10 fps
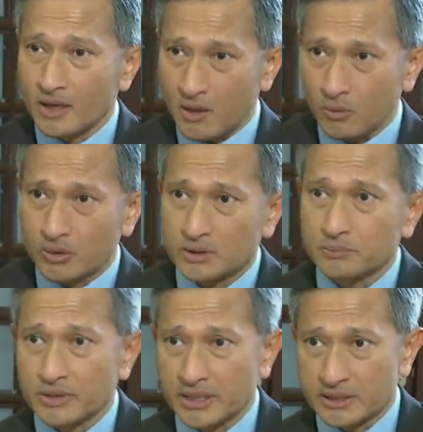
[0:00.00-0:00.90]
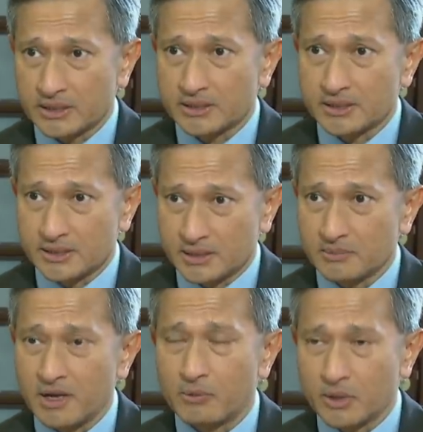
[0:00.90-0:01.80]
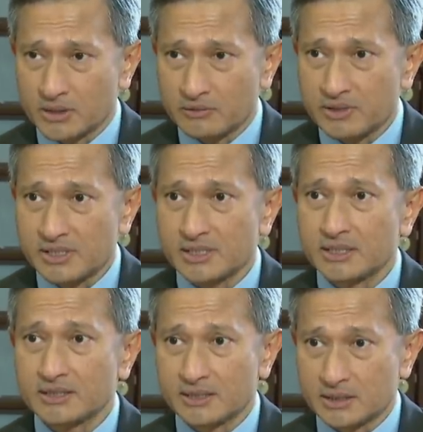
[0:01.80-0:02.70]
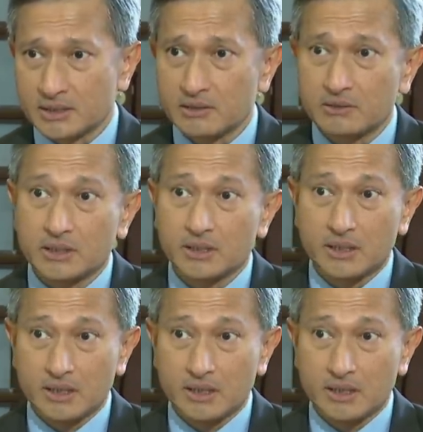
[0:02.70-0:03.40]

our water production system, our water resilience and security,